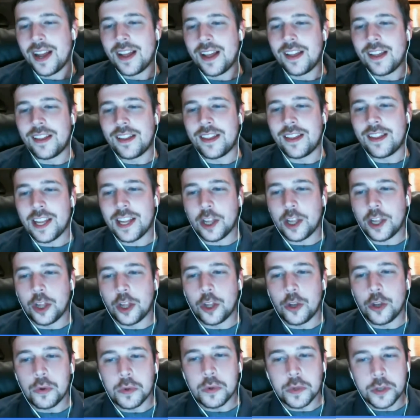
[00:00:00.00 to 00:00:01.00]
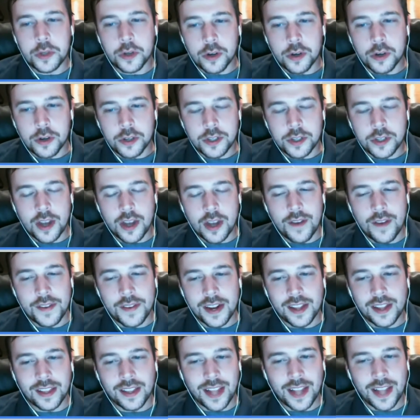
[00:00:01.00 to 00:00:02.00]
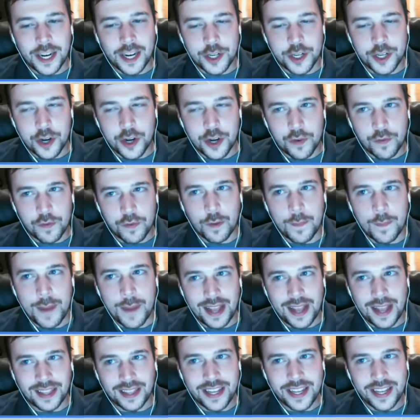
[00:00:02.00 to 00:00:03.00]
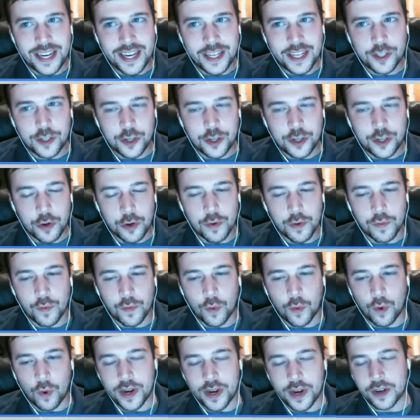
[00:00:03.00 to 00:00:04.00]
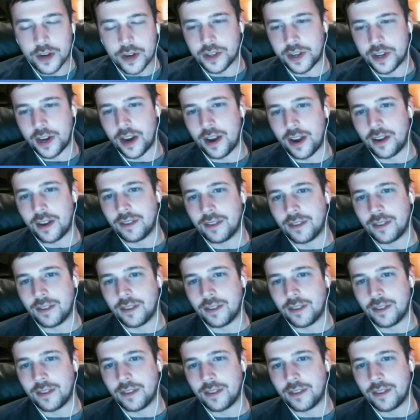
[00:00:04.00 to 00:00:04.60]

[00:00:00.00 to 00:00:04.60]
The losers of an election from at least 2 to 4 years ago.